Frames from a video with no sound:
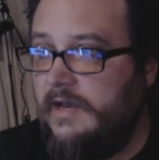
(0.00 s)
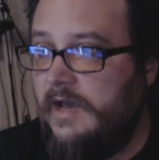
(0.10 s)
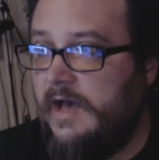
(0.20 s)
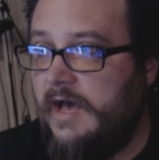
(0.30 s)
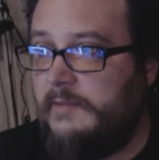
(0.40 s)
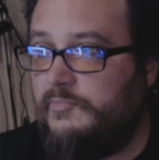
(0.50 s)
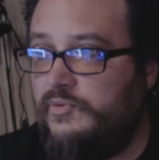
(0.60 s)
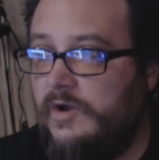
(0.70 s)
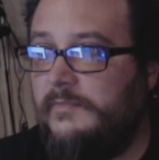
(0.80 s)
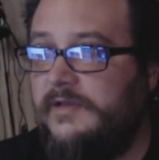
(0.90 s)
I
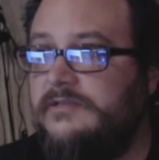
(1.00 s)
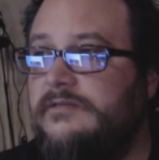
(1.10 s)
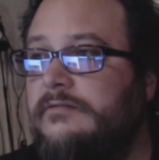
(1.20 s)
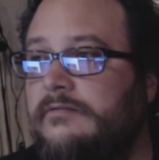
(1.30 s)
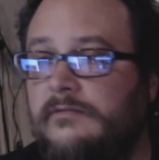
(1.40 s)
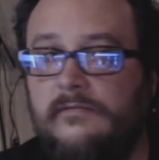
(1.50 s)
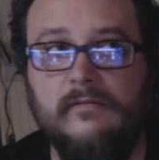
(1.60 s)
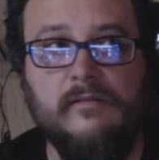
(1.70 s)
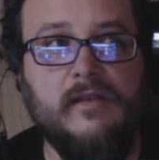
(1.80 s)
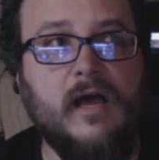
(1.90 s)
promise
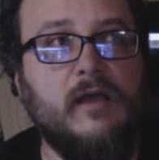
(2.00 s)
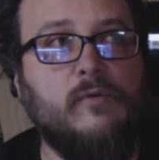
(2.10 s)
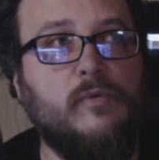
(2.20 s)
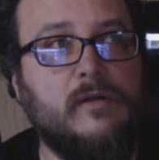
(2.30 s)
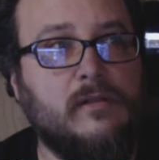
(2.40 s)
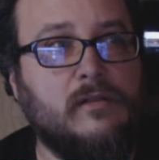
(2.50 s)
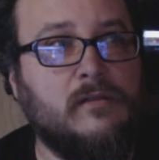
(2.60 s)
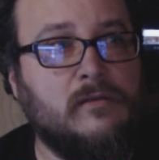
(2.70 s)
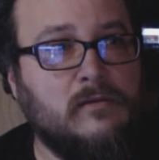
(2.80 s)
that I will